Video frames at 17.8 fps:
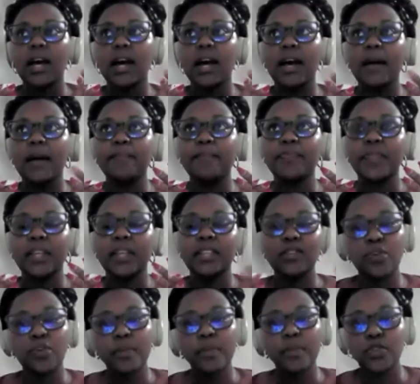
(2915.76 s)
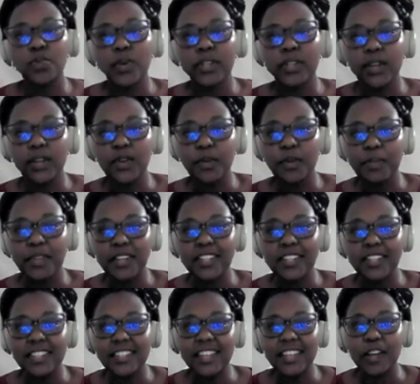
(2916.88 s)
there's so much work that
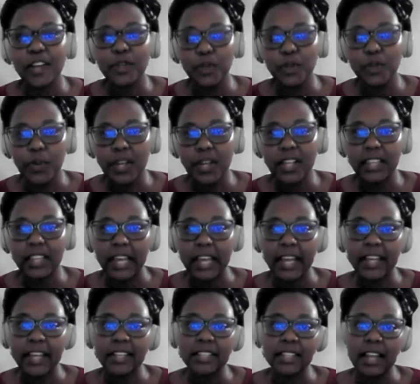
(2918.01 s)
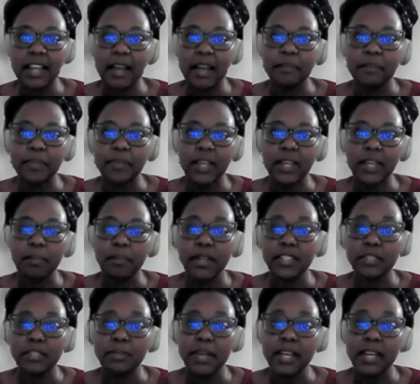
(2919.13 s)
communities are doing that the
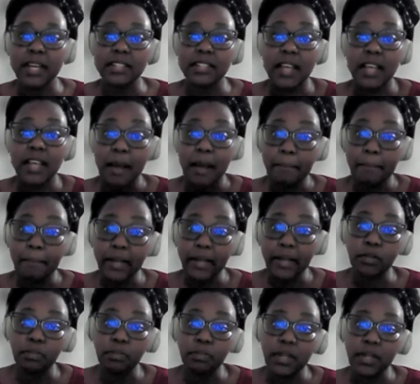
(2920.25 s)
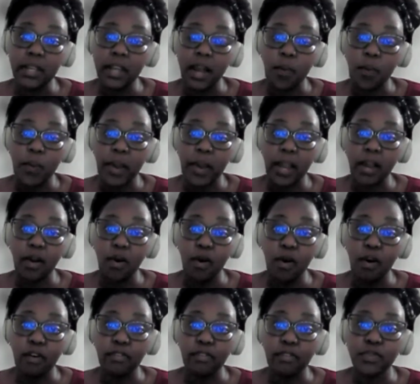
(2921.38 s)
policymakers might not be aware of.